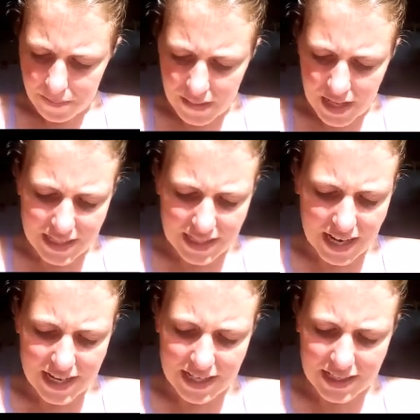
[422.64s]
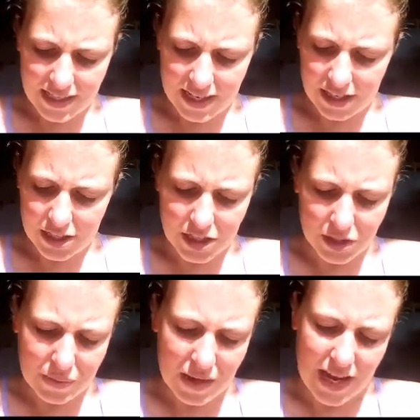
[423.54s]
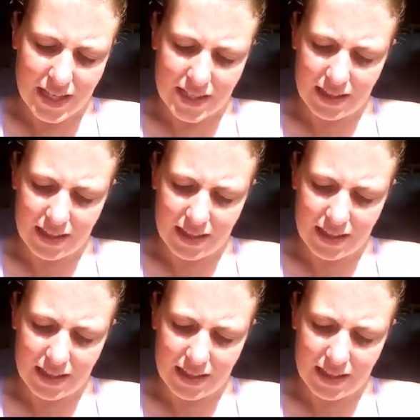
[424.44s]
Like I said, it's a good way to